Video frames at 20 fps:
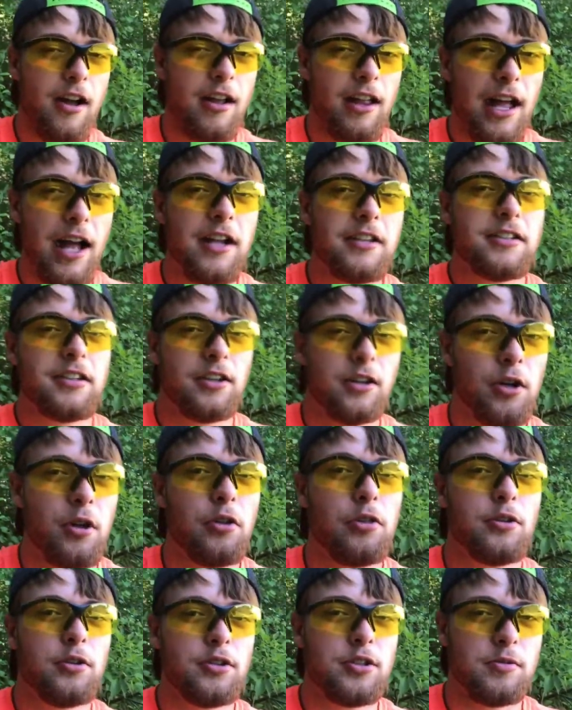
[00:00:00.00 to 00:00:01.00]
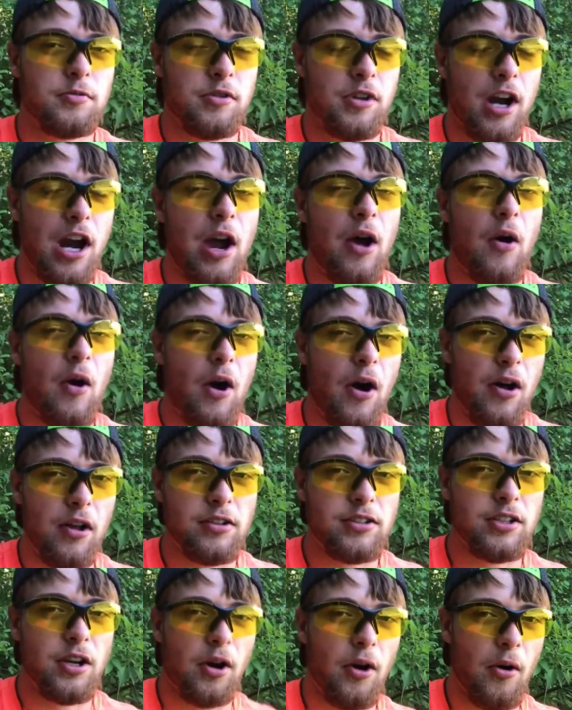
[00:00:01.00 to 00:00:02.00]
That's gonna go through some drywall,
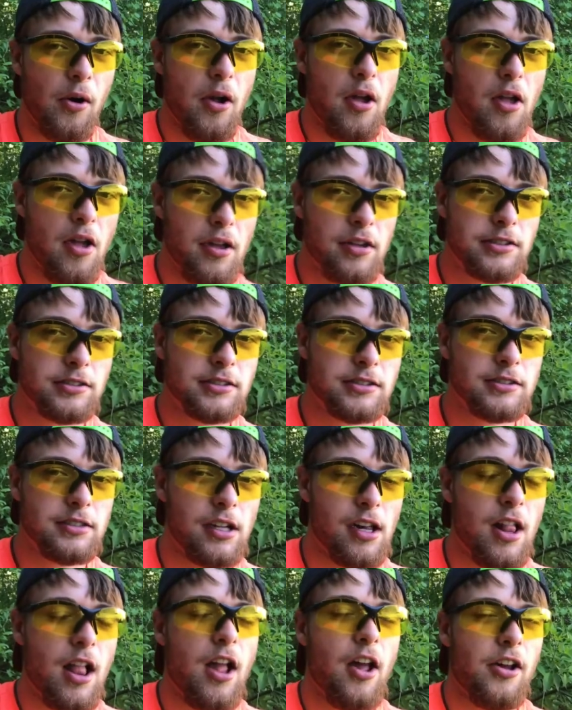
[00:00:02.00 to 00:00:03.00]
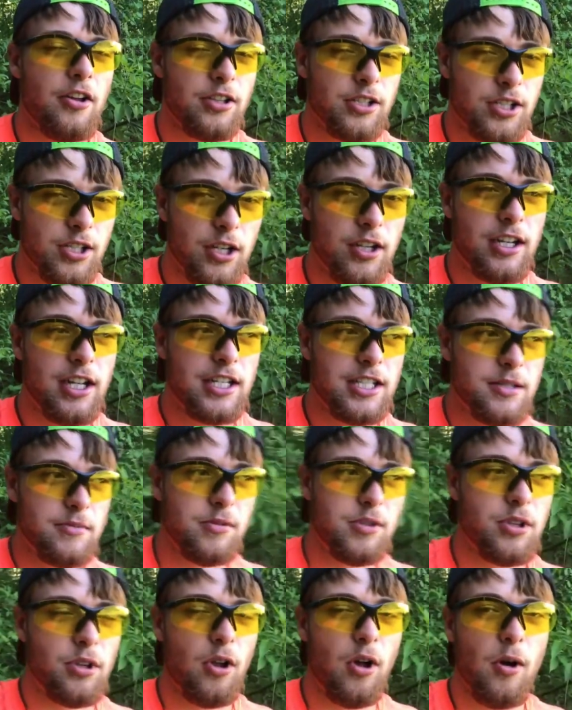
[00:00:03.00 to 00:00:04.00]
so you should get some
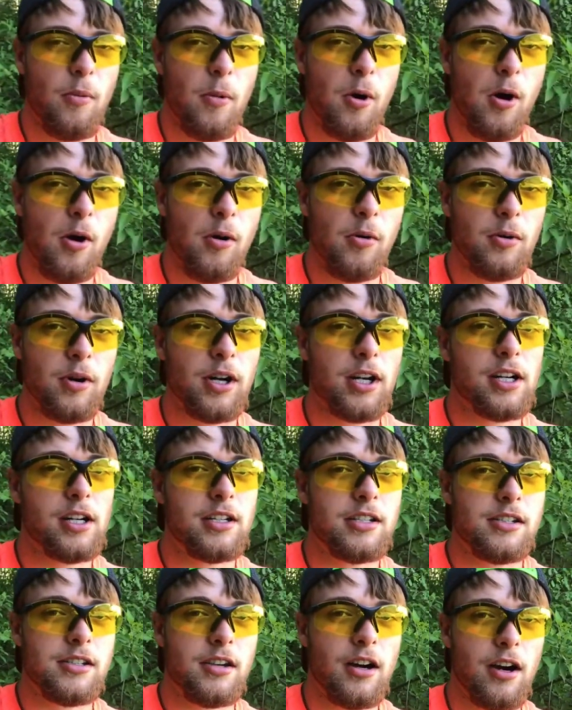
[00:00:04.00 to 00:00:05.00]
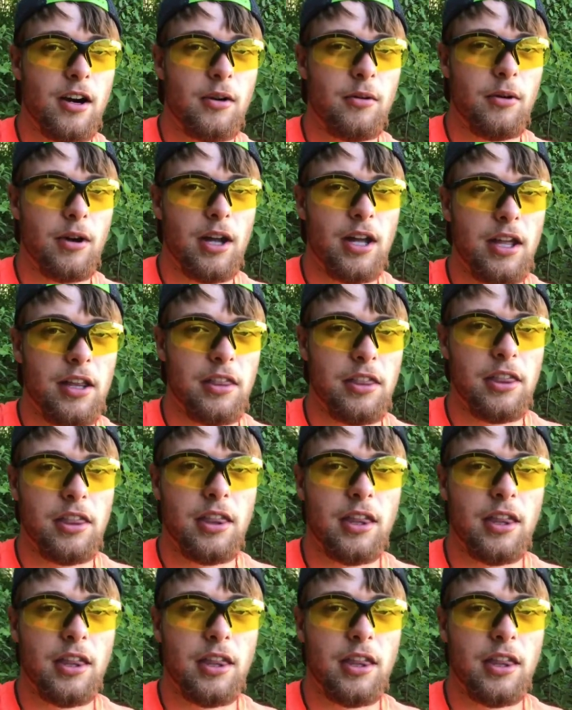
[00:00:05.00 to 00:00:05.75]
slow-mo. We're gonna start with